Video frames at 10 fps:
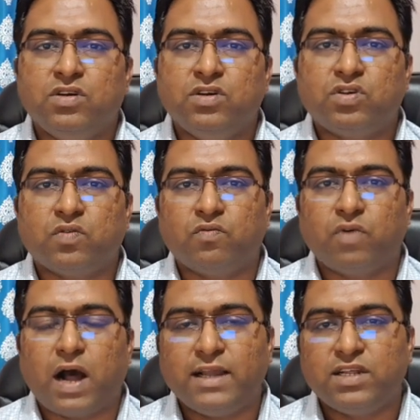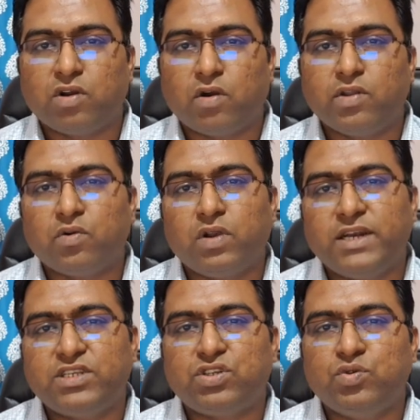So I thought,
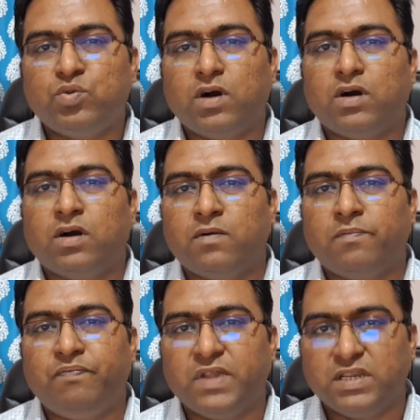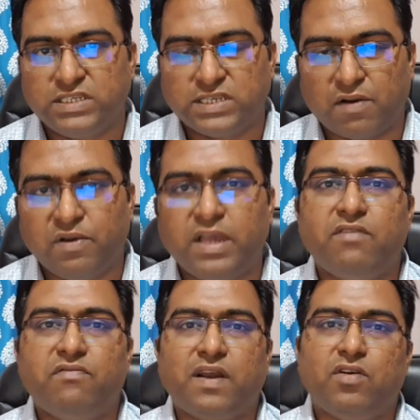let's do a survey
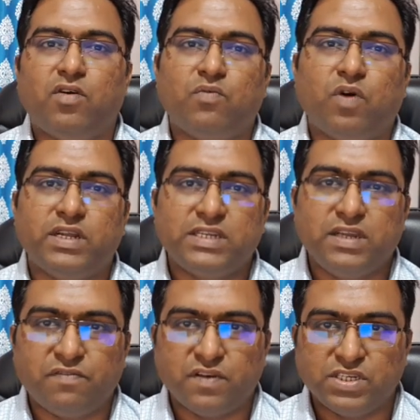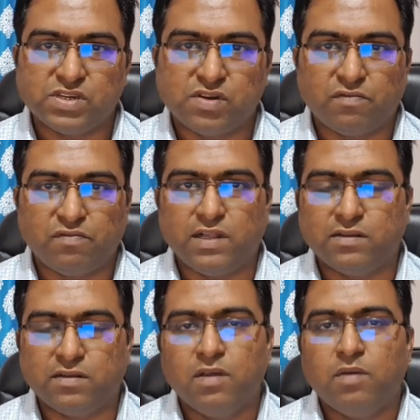and find out what is definition of wealth,